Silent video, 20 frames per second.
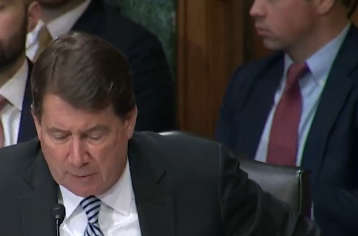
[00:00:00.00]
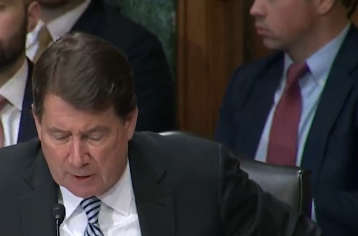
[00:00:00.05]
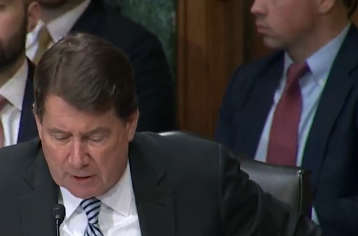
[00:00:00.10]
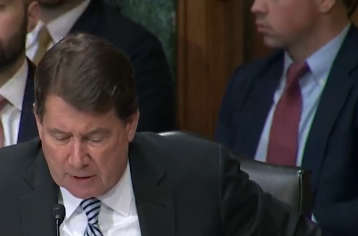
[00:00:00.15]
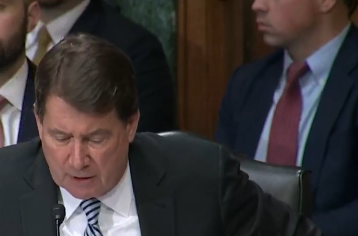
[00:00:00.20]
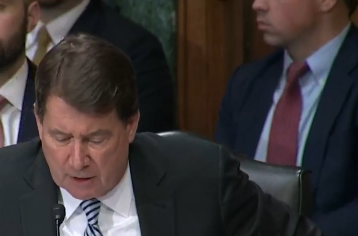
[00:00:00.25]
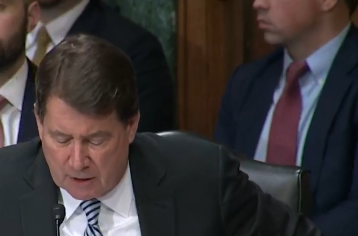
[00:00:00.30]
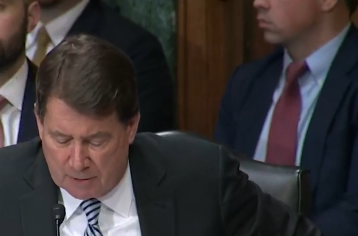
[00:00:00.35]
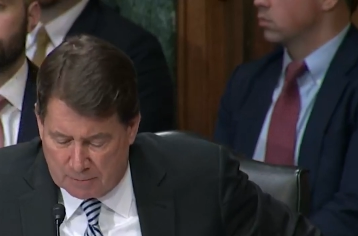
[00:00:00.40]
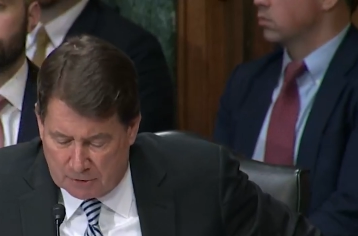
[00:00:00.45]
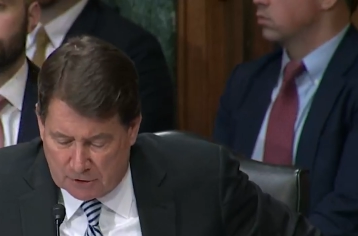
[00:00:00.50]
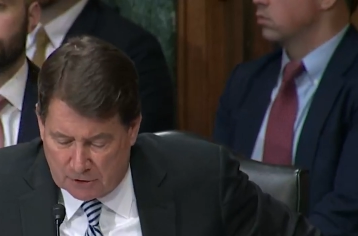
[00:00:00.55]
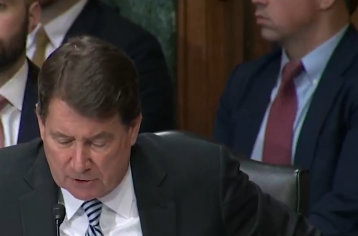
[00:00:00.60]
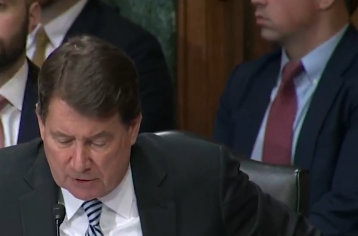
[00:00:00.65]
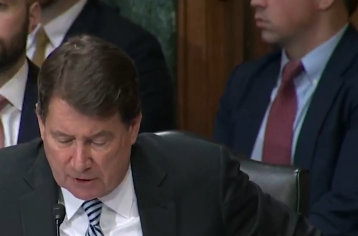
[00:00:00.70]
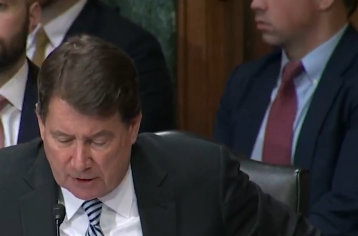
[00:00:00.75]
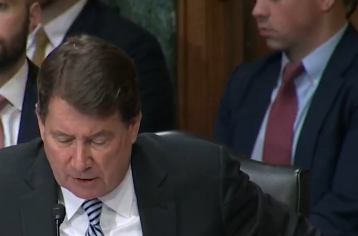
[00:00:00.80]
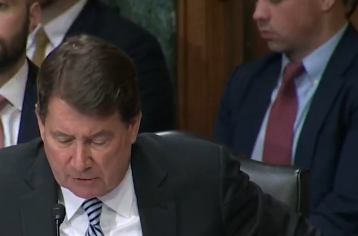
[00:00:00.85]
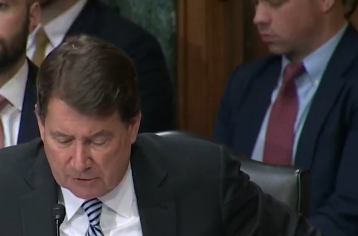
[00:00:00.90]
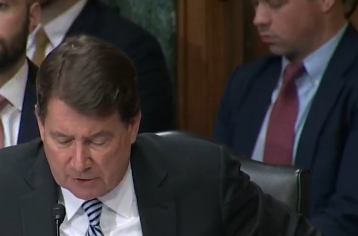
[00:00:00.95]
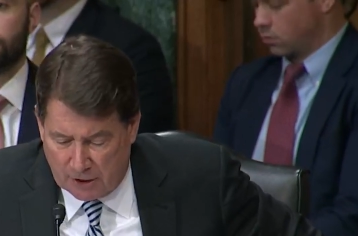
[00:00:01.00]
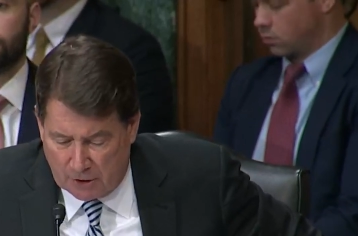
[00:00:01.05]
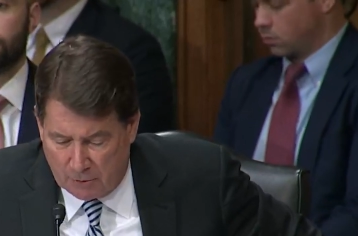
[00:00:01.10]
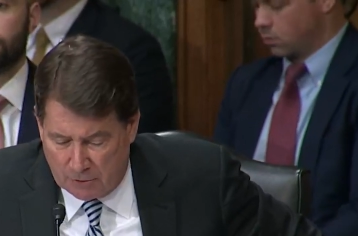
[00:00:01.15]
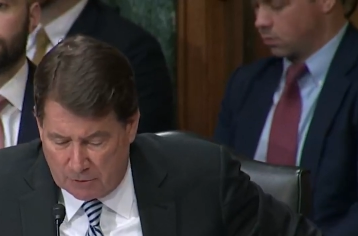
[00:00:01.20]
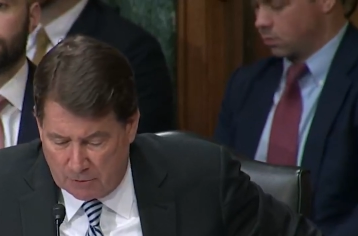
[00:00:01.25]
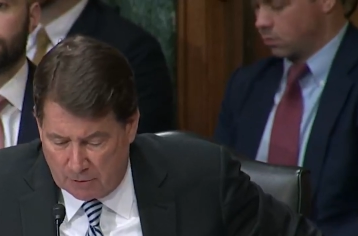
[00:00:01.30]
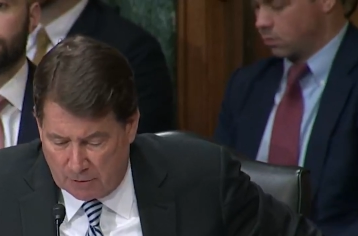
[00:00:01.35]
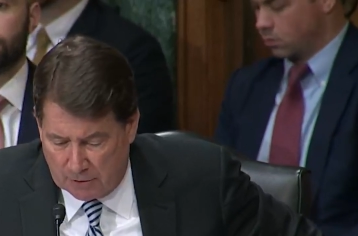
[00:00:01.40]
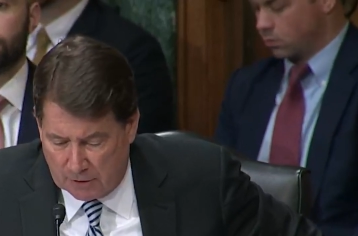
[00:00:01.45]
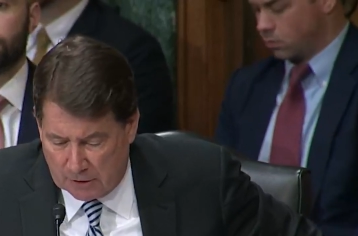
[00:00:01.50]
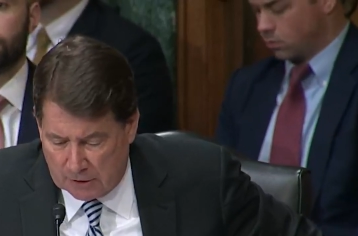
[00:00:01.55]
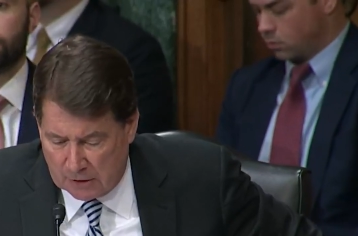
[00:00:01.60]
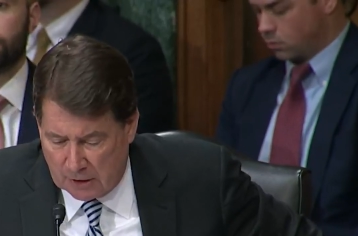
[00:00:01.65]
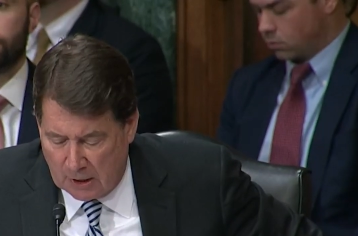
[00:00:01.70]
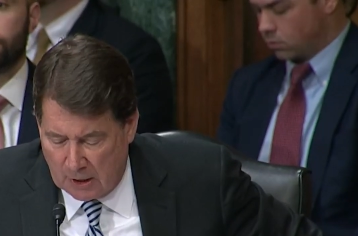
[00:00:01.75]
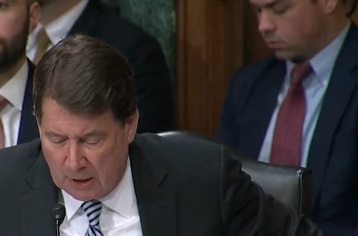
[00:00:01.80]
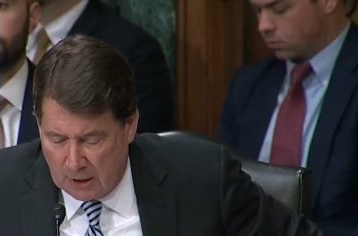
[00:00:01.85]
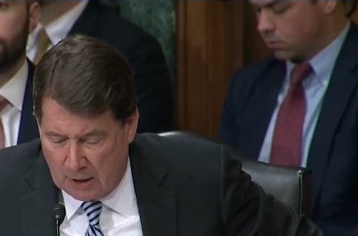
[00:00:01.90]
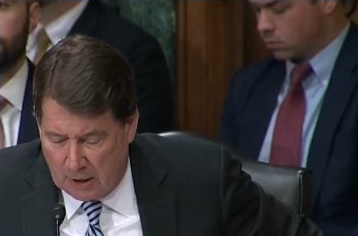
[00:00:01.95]
Speaker 1: be done. Mr. Singh, I'll stay with you on this.
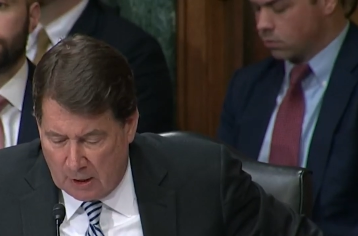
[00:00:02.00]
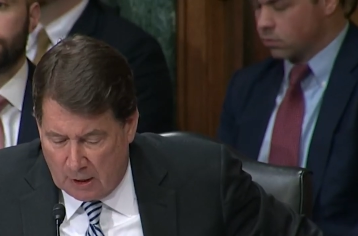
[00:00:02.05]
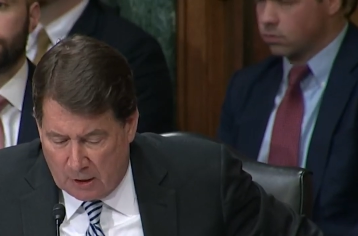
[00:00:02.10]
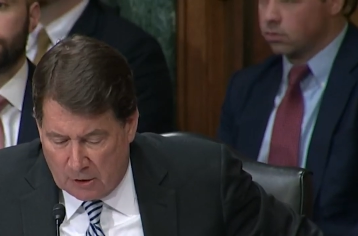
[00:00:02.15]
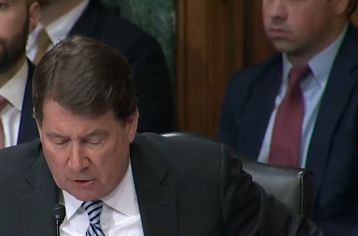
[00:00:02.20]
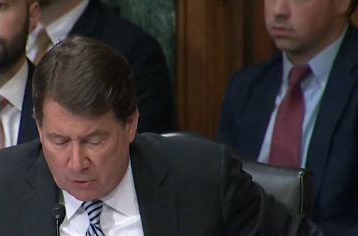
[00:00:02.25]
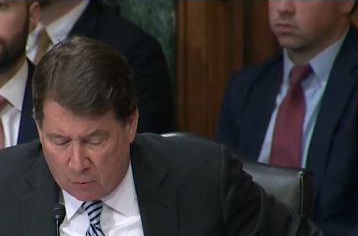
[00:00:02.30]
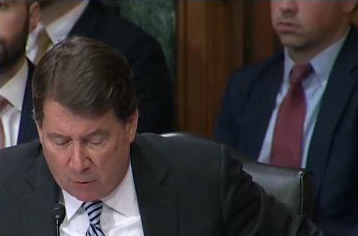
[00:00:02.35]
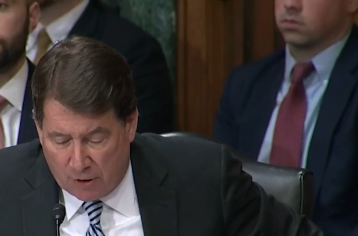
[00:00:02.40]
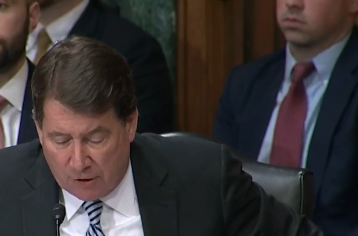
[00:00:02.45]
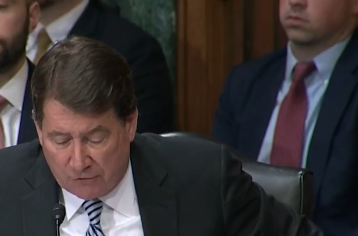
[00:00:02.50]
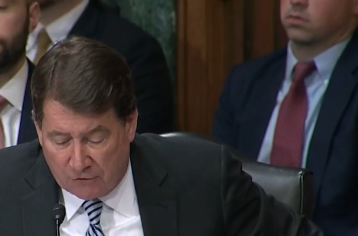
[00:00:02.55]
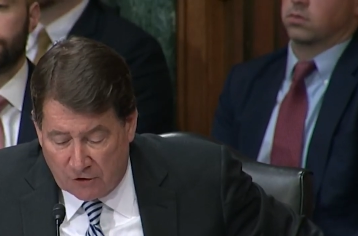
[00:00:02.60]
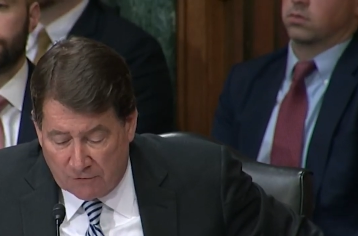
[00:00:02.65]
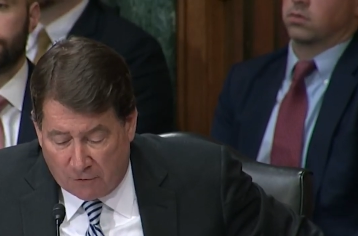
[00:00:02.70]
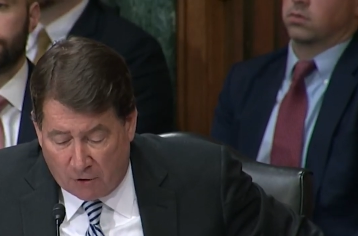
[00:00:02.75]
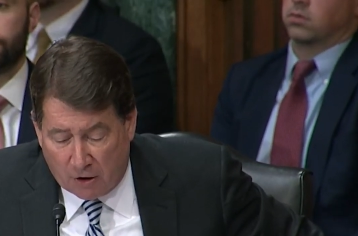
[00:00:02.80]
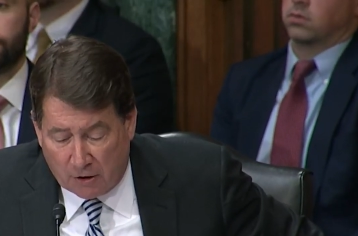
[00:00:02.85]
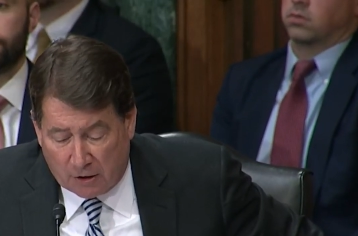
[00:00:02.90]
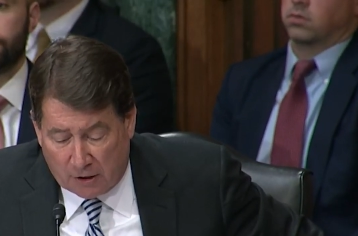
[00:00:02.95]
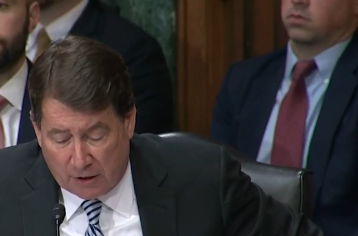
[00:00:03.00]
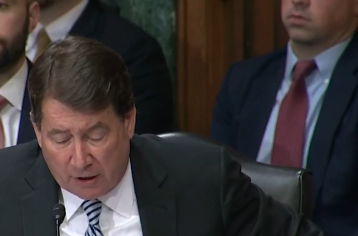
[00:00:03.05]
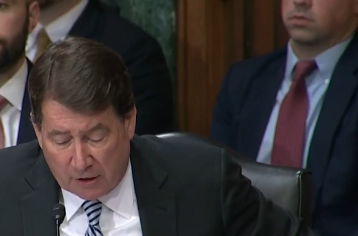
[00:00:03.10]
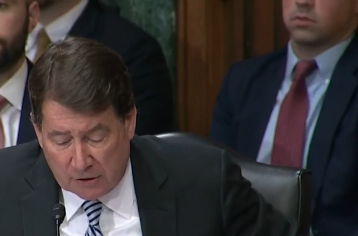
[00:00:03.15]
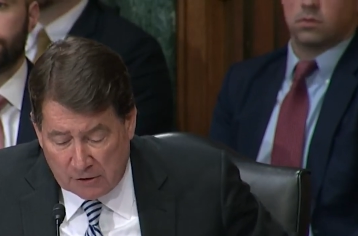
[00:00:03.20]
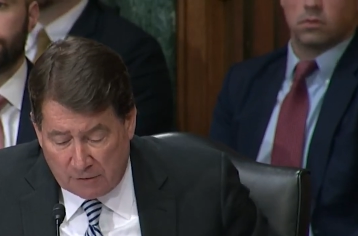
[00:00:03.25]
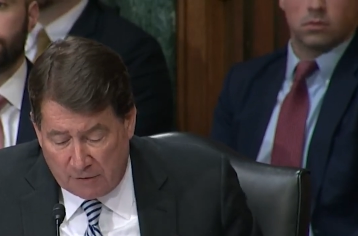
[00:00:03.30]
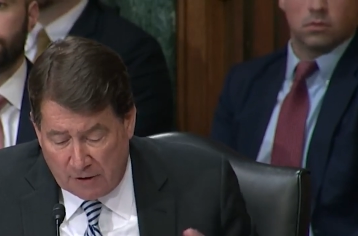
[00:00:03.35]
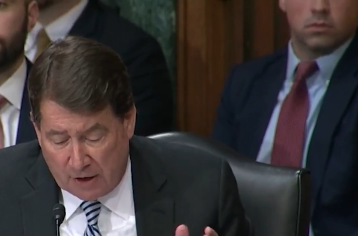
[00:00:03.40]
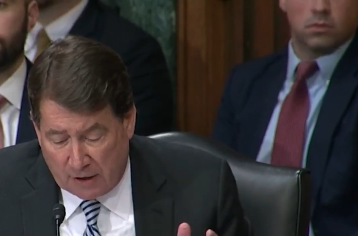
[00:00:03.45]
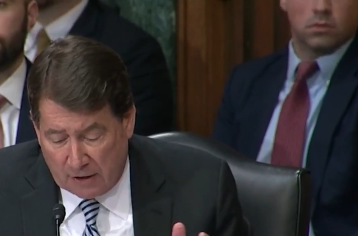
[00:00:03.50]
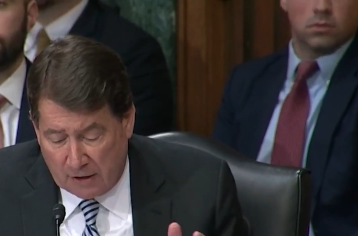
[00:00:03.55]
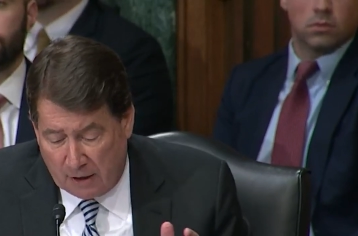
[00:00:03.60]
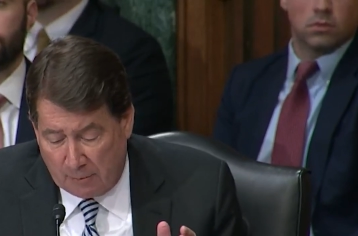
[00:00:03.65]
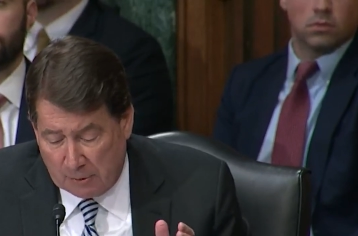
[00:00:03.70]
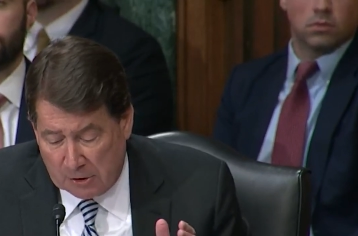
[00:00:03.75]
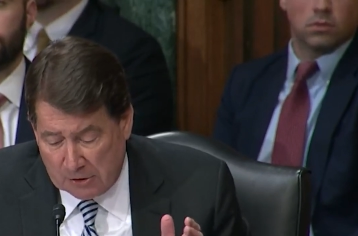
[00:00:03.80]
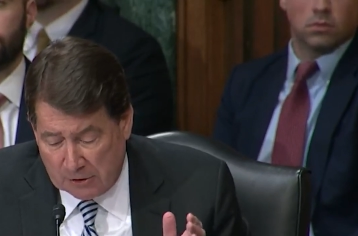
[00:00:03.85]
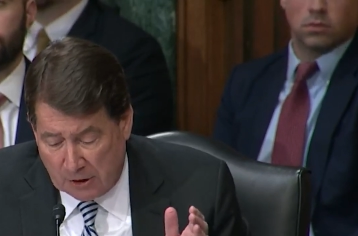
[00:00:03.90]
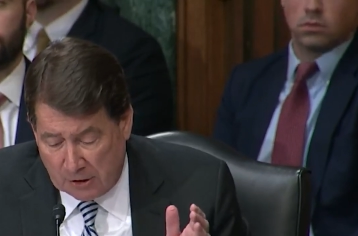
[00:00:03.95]
You're one of the chief architects of the
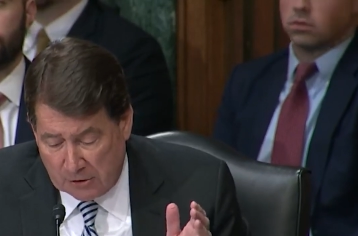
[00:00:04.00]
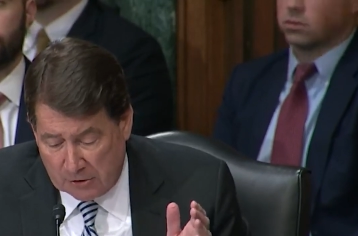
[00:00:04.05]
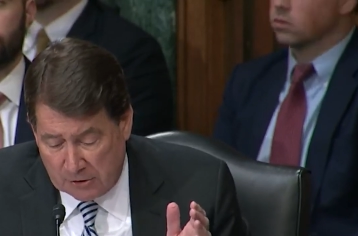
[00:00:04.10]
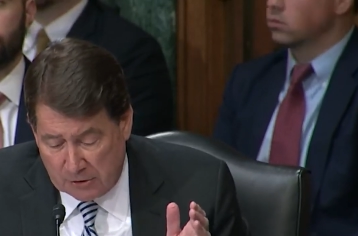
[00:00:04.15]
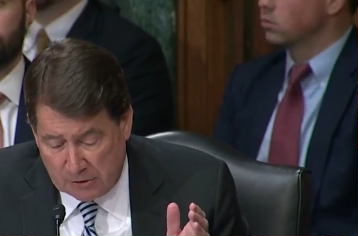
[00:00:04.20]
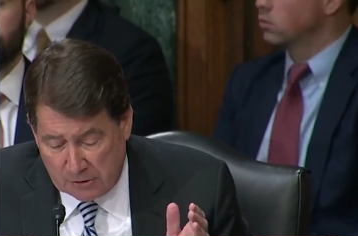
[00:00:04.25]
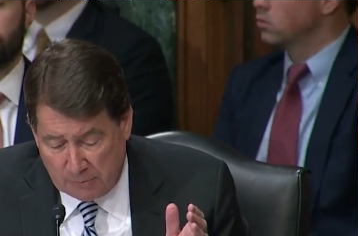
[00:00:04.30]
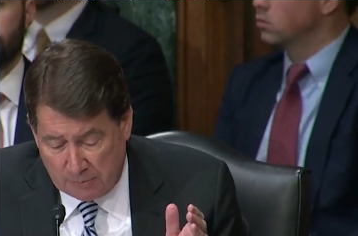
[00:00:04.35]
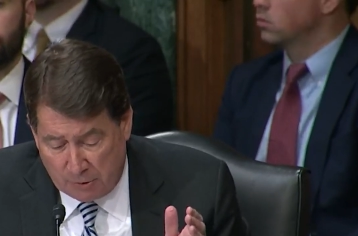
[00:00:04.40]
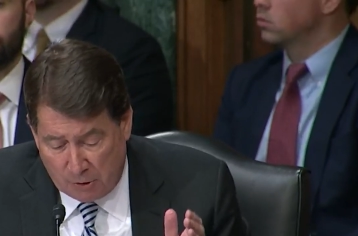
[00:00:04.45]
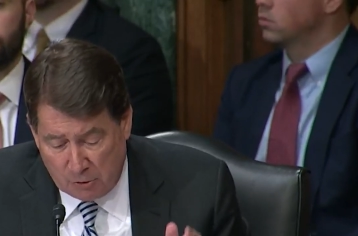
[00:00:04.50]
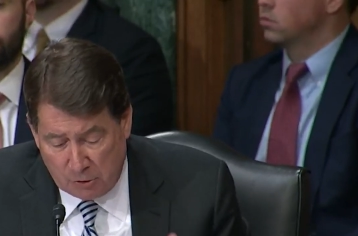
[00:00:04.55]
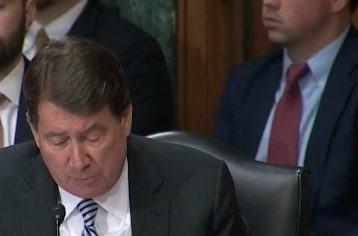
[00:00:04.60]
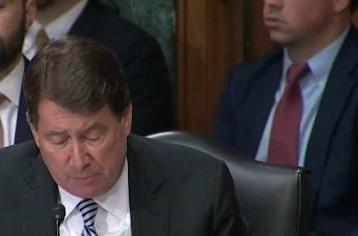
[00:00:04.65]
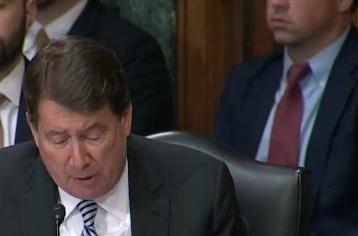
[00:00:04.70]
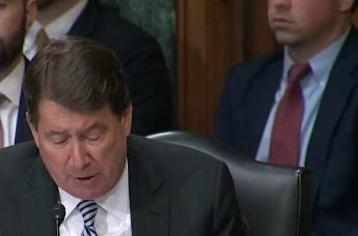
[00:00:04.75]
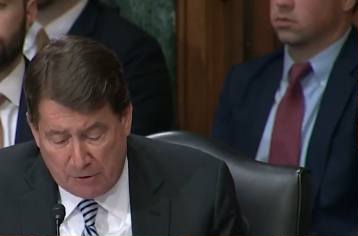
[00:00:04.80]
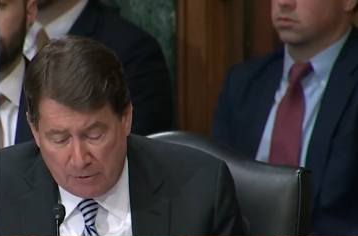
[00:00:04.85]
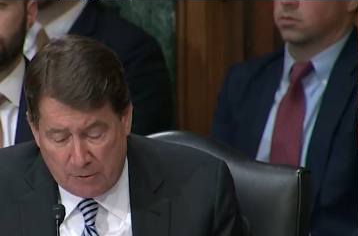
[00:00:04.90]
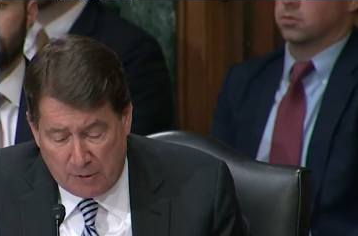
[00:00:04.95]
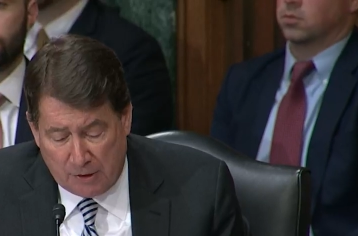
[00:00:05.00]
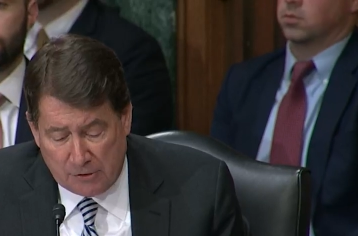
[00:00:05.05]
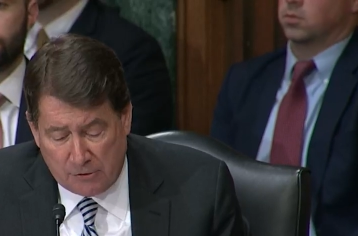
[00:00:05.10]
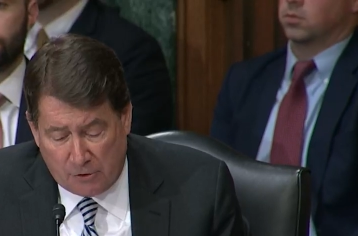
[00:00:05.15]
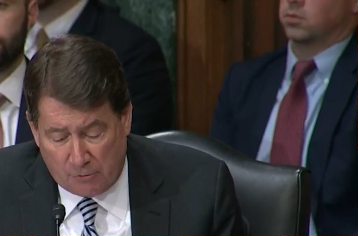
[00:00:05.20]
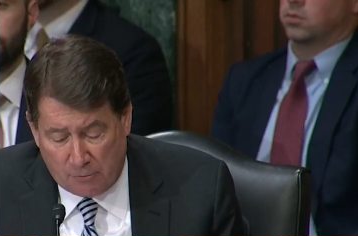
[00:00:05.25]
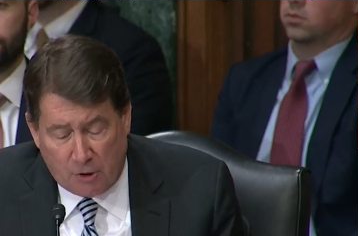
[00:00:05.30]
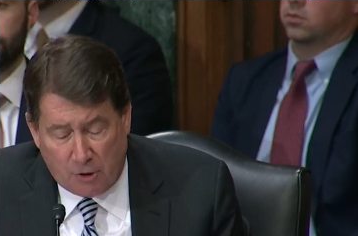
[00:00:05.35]
economic sanctions imposed by the U.S. on